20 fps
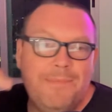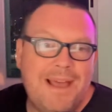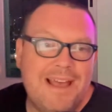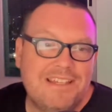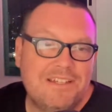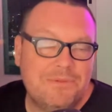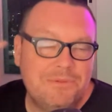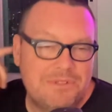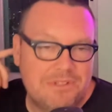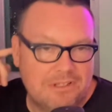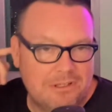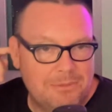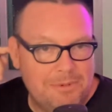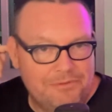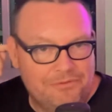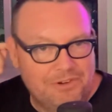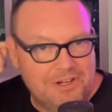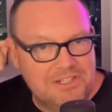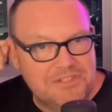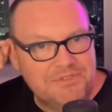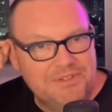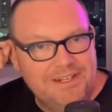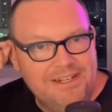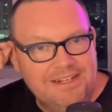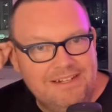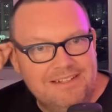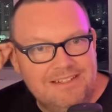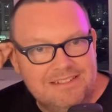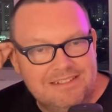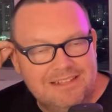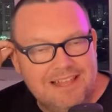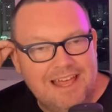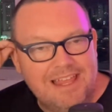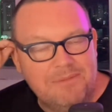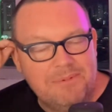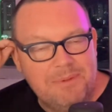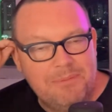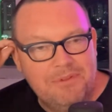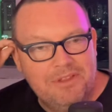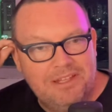Bastard was a little bit frustrated because a lot of
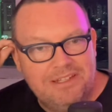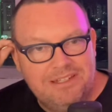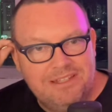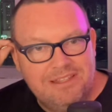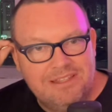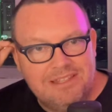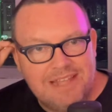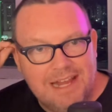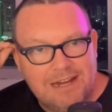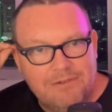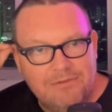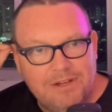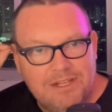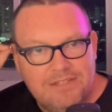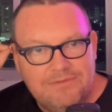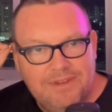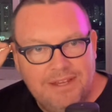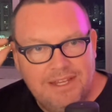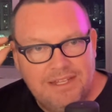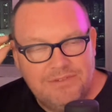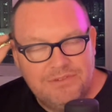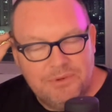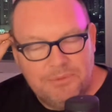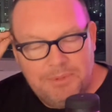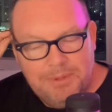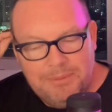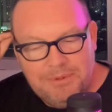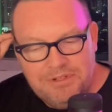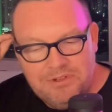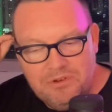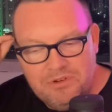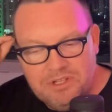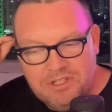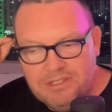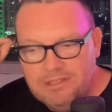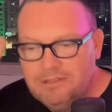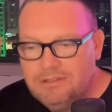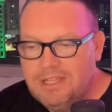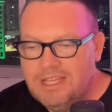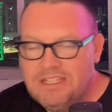the people that did the sacrifice phase for PP
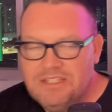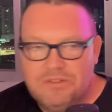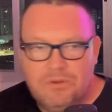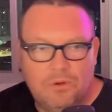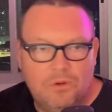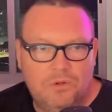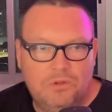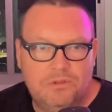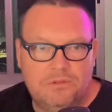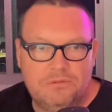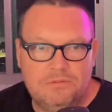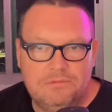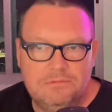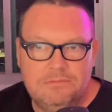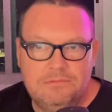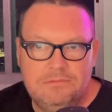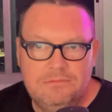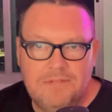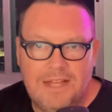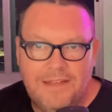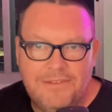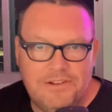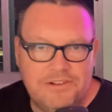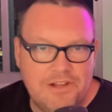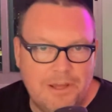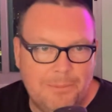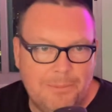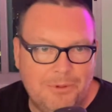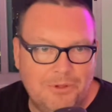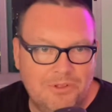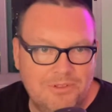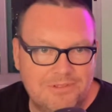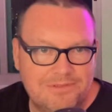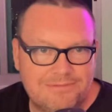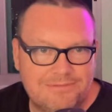token, they sold on a double.